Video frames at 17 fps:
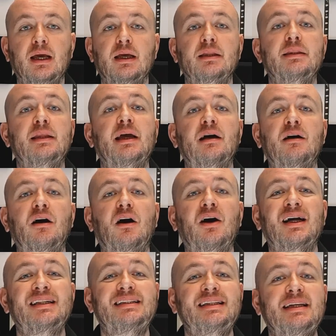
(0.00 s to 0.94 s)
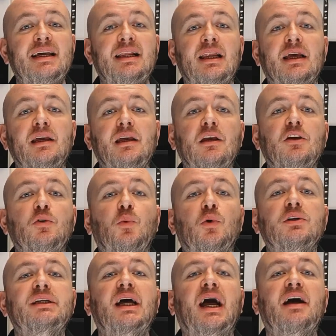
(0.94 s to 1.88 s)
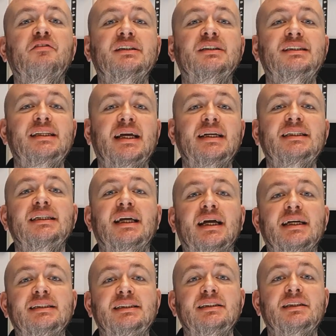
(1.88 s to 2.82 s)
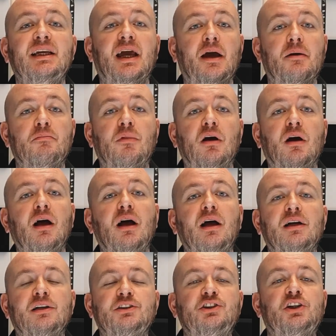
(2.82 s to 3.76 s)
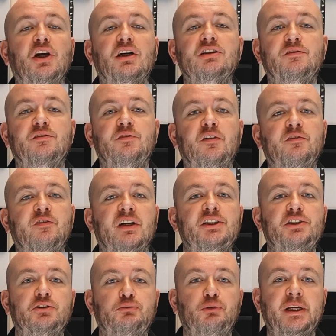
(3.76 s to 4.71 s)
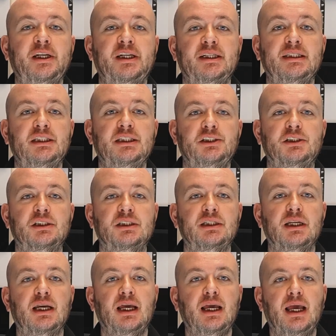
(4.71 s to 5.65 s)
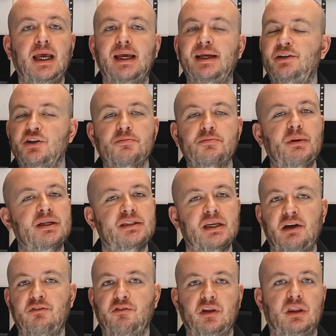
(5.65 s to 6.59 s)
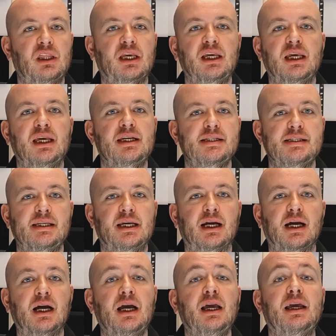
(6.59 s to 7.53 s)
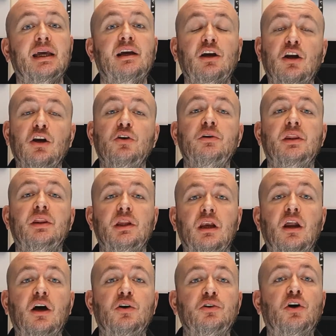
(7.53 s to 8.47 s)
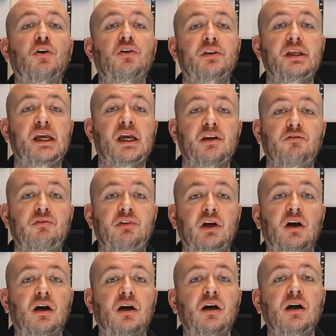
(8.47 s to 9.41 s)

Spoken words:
Now, ideally, you want to have a dedicated camera just for facial recognition. It just makes everything easier, including the load on the NVR.